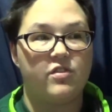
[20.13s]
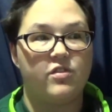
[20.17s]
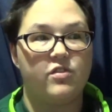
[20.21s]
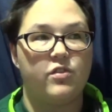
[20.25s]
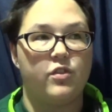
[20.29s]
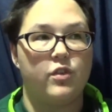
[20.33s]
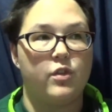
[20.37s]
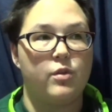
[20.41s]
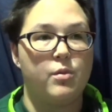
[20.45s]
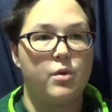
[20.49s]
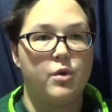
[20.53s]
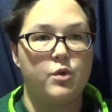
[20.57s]

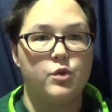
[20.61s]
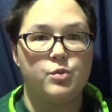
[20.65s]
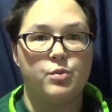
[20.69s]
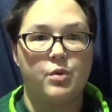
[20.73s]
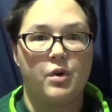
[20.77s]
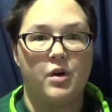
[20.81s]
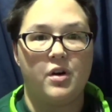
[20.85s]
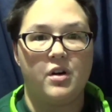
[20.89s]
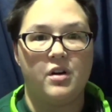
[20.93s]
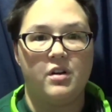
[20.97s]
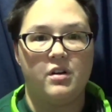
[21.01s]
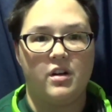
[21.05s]
for the most
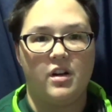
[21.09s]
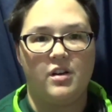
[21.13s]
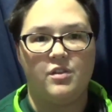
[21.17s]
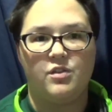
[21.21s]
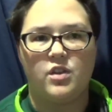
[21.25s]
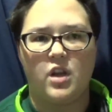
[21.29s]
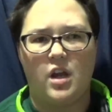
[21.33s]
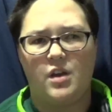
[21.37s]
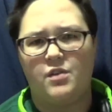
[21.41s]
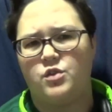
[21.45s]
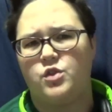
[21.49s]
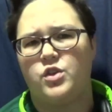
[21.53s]
part, and
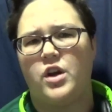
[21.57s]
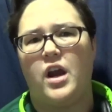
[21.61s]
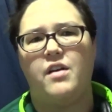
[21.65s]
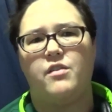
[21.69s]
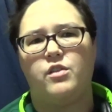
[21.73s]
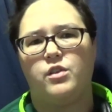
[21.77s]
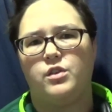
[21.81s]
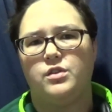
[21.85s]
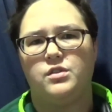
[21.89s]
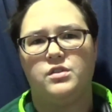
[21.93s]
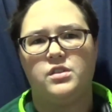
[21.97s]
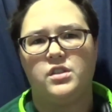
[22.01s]
I've
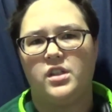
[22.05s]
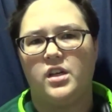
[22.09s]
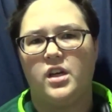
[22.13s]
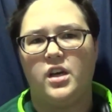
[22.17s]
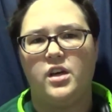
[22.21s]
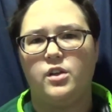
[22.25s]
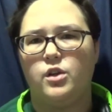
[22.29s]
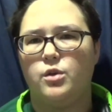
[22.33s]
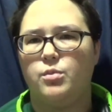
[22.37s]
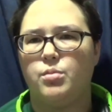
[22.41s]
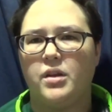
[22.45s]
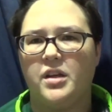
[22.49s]
traveled to
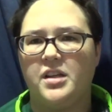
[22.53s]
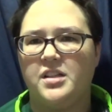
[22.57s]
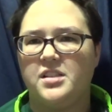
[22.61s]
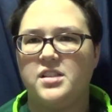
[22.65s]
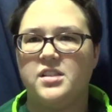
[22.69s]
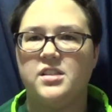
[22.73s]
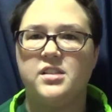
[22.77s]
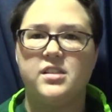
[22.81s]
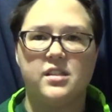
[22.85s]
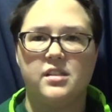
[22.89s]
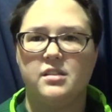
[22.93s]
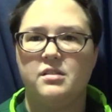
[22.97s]
other
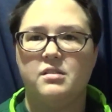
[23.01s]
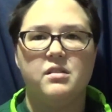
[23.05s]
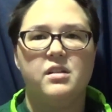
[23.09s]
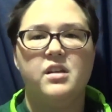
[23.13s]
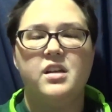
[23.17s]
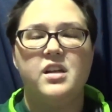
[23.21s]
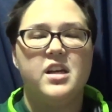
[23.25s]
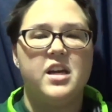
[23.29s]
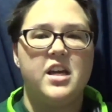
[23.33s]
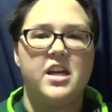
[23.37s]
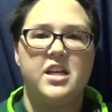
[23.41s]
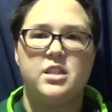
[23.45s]
places, and
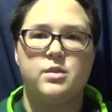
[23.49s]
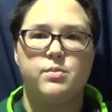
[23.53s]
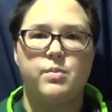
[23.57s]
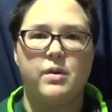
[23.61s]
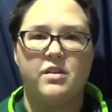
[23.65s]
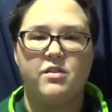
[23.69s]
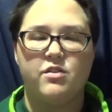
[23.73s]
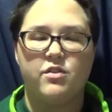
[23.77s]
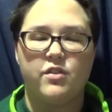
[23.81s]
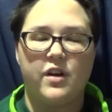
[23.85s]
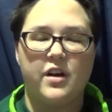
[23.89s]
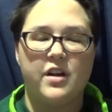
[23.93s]
it's
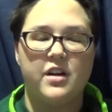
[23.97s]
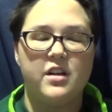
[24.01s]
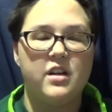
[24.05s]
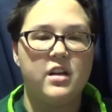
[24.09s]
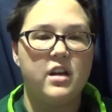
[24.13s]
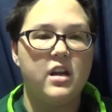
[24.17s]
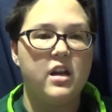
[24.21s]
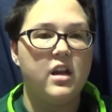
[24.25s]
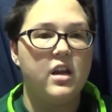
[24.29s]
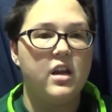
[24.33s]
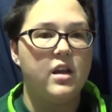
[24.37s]
been fun,